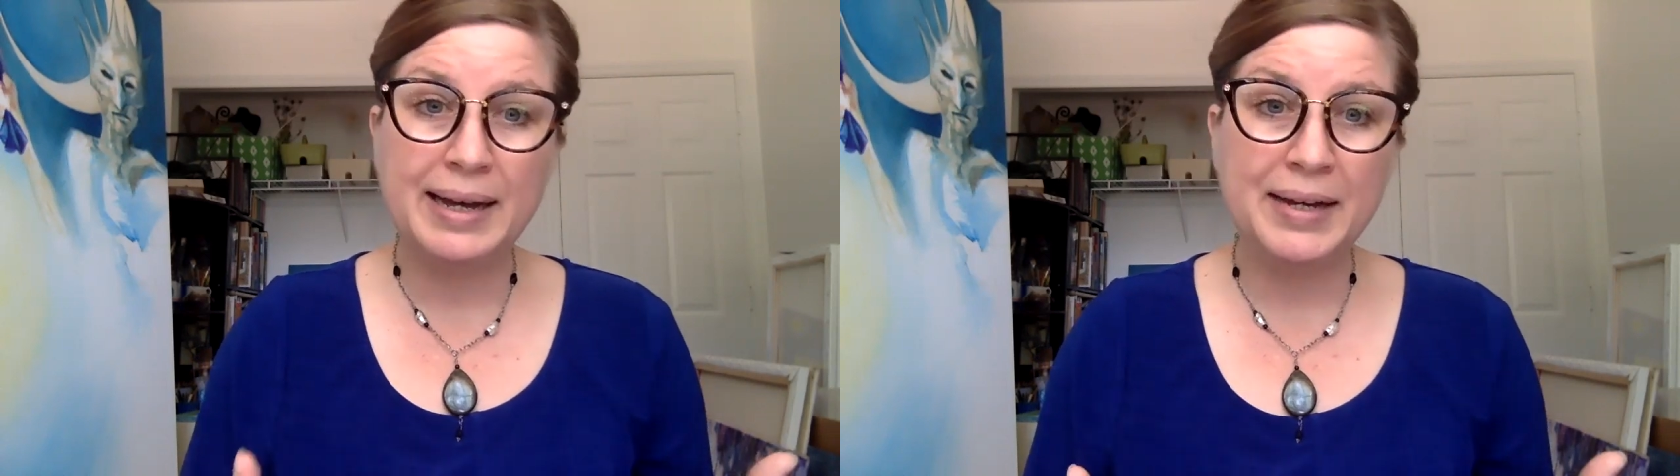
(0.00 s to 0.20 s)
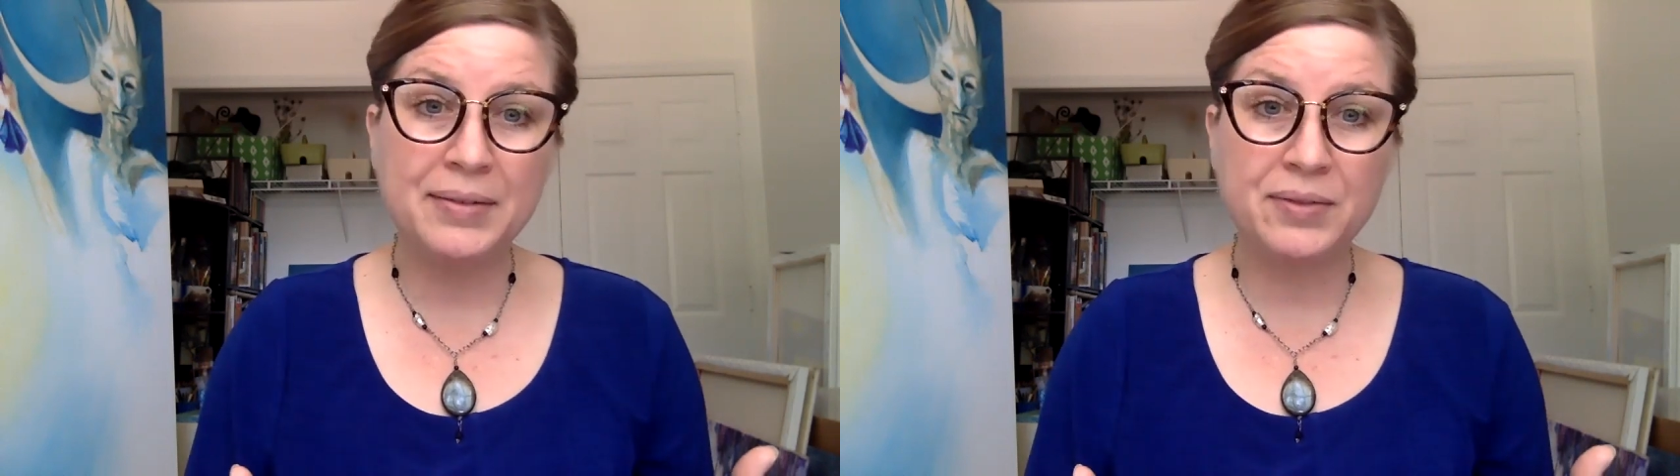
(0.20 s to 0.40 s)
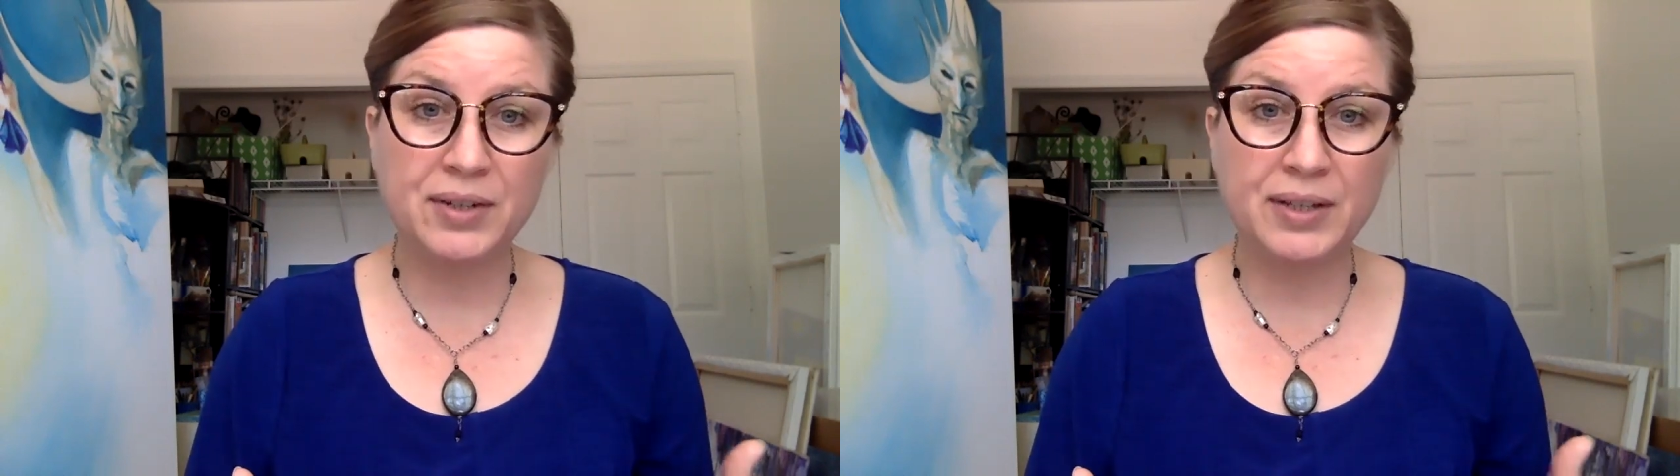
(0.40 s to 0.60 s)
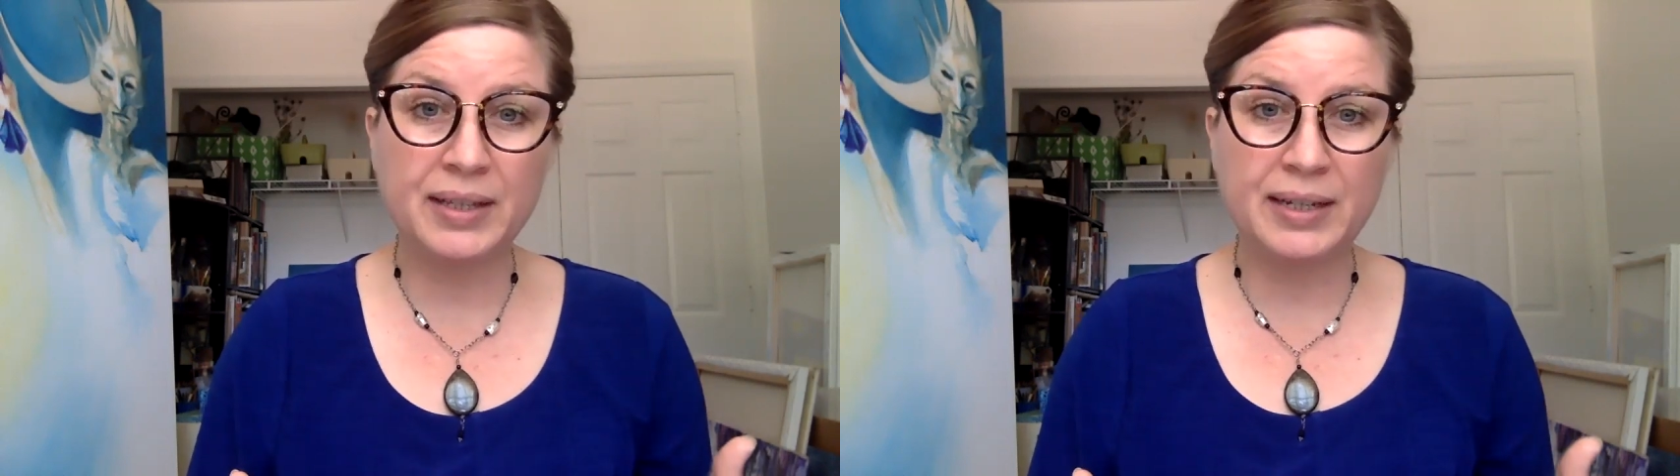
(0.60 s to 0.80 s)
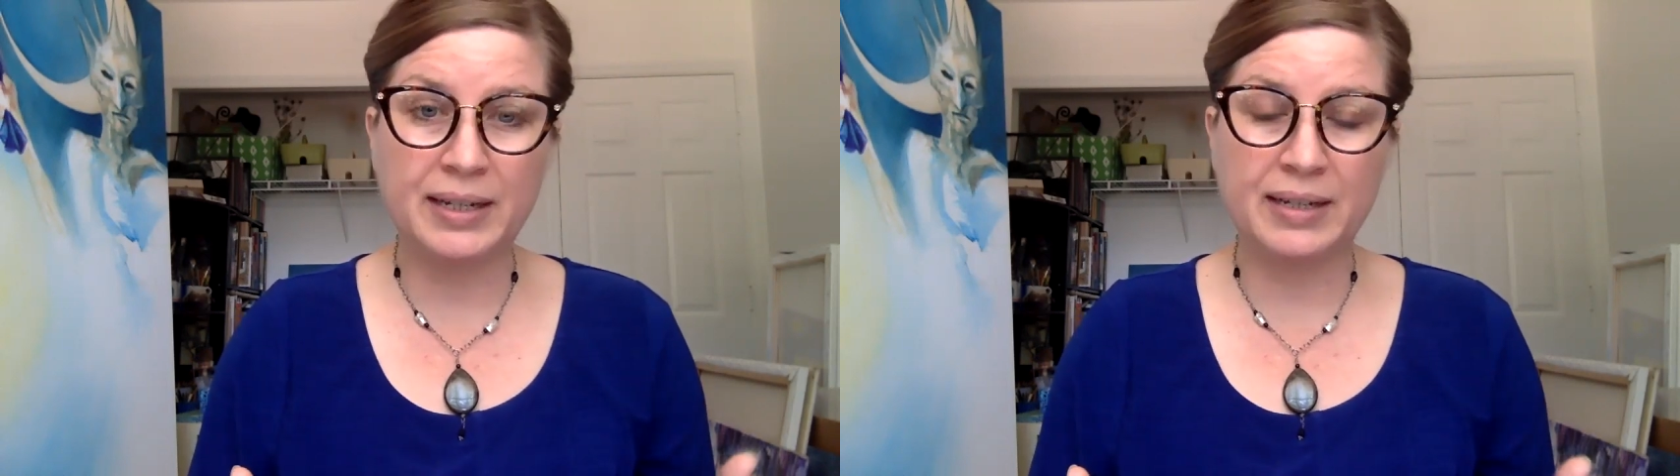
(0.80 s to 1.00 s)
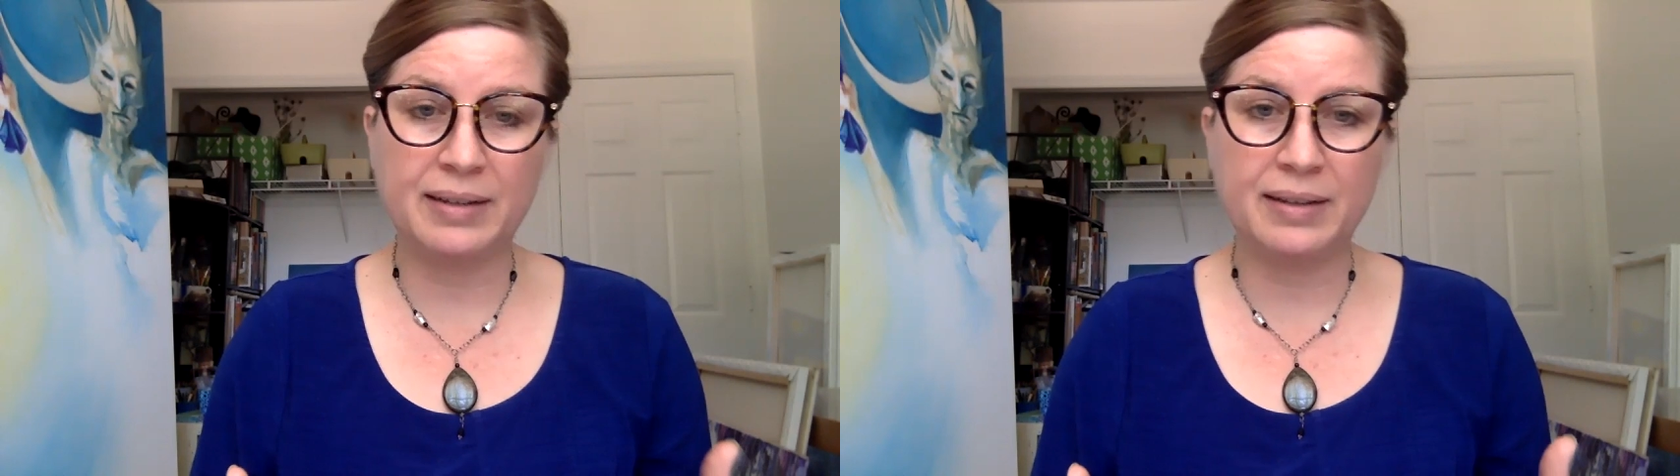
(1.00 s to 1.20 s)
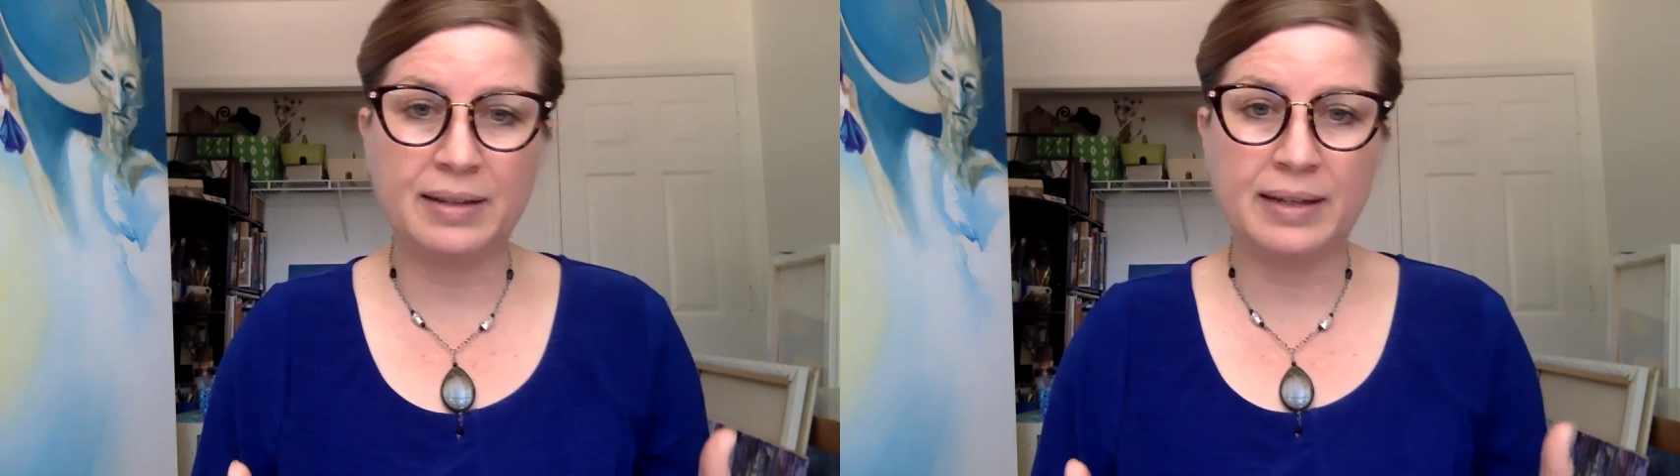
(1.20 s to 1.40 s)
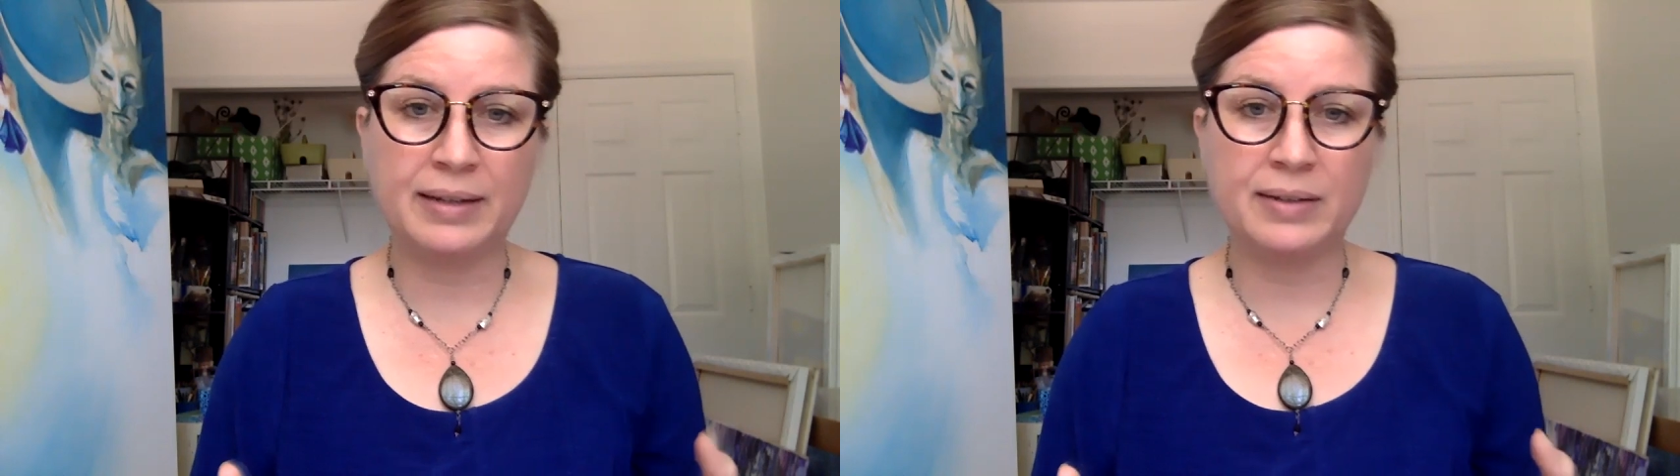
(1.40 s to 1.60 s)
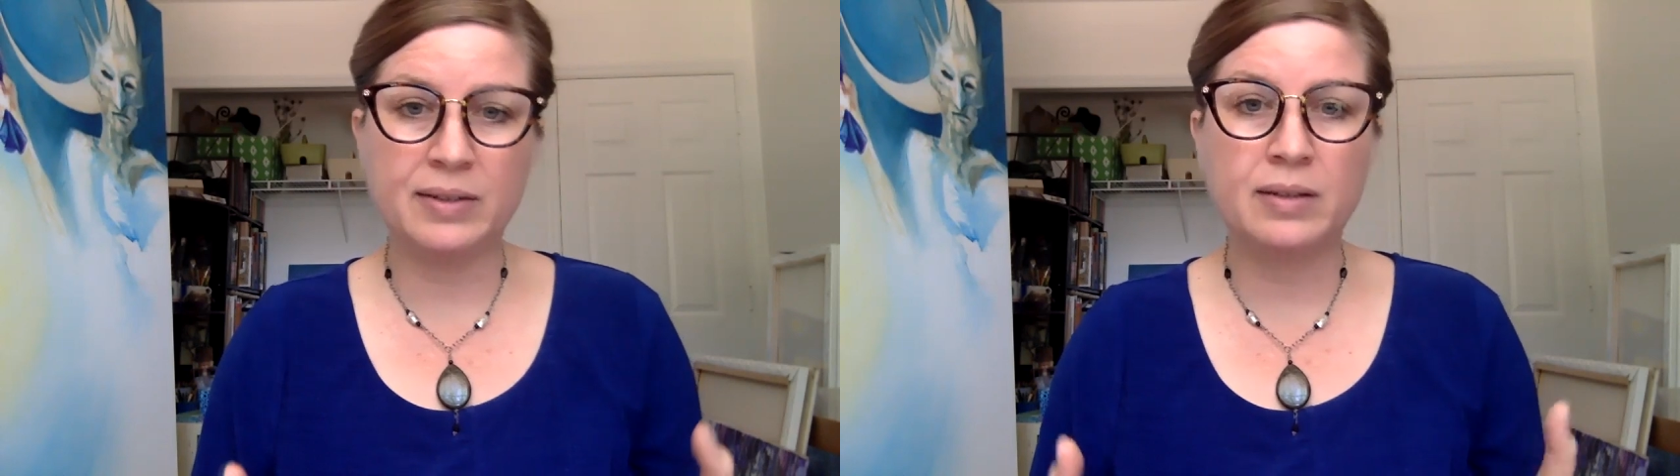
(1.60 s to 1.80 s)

everything that